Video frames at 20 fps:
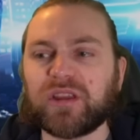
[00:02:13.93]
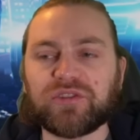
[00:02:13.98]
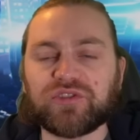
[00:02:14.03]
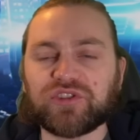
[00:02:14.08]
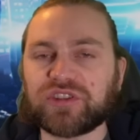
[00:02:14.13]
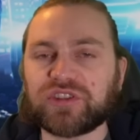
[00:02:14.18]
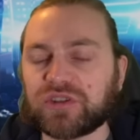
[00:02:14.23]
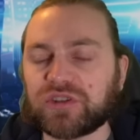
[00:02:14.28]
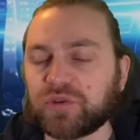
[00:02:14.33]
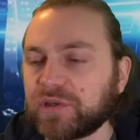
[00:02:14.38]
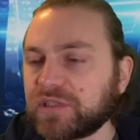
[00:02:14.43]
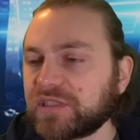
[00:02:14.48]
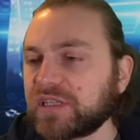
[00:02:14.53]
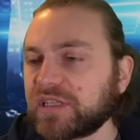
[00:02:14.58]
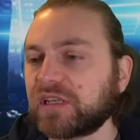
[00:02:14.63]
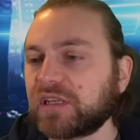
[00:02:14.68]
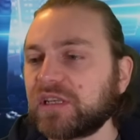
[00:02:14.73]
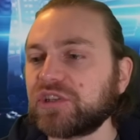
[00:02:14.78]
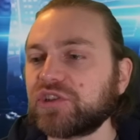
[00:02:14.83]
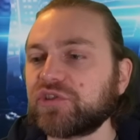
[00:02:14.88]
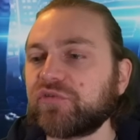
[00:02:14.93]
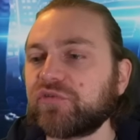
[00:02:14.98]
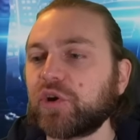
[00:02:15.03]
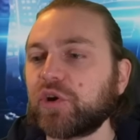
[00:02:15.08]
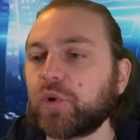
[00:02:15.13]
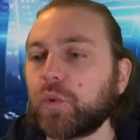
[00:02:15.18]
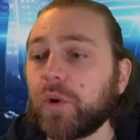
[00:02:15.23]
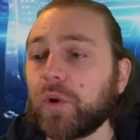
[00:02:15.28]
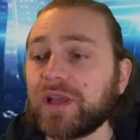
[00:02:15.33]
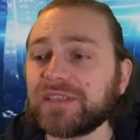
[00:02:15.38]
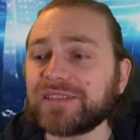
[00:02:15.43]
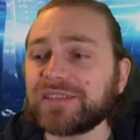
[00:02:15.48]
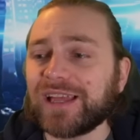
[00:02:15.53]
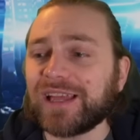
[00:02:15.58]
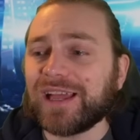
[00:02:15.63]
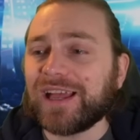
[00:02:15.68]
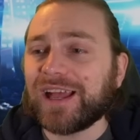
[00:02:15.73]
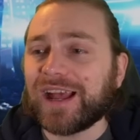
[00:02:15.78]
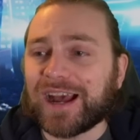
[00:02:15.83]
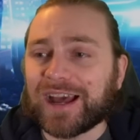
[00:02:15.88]
You just do a signature request
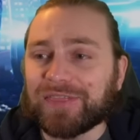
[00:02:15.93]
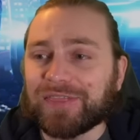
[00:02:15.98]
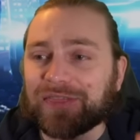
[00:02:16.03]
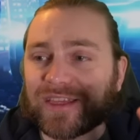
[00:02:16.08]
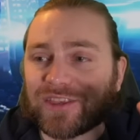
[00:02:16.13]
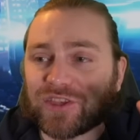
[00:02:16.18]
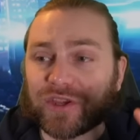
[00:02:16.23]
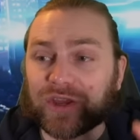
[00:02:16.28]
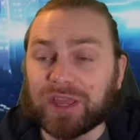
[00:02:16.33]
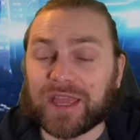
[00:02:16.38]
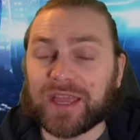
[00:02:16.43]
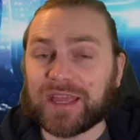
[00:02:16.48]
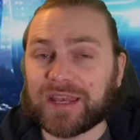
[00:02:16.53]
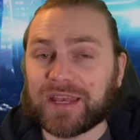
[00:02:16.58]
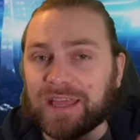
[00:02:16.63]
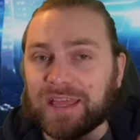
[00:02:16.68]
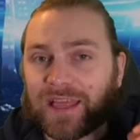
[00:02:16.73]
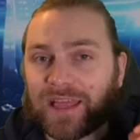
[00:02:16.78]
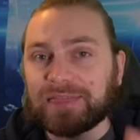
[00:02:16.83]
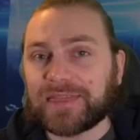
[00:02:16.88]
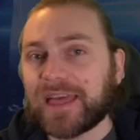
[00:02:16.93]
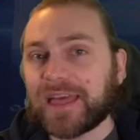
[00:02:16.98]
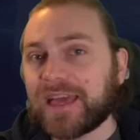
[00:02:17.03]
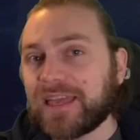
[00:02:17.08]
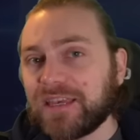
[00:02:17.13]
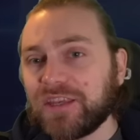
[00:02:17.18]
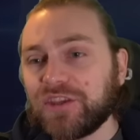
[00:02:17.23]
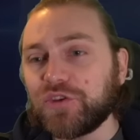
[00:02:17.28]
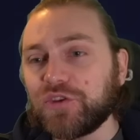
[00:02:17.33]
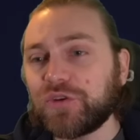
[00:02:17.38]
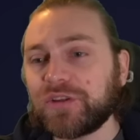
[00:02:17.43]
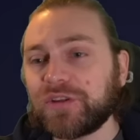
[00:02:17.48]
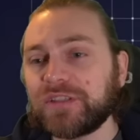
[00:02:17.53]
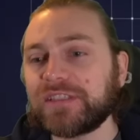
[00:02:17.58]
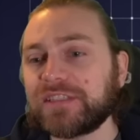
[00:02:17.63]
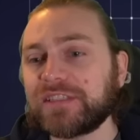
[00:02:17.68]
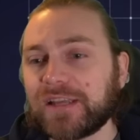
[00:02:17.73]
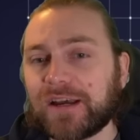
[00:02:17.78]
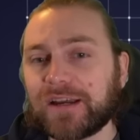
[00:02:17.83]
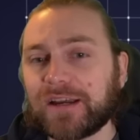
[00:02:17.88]
and then you're in then you can
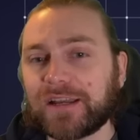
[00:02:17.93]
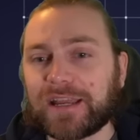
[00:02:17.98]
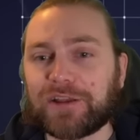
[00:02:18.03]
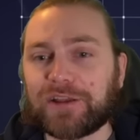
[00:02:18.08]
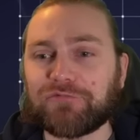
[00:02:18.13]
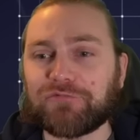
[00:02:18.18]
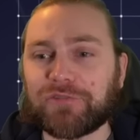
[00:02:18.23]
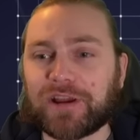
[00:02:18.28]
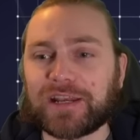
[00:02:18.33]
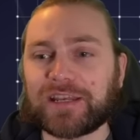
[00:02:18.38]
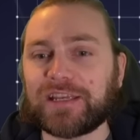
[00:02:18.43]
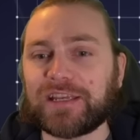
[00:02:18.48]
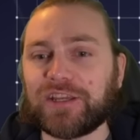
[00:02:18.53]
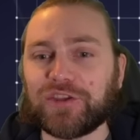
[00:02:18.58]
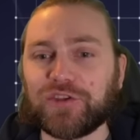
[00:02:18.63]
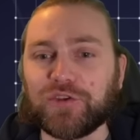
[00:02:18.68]
start getting ready.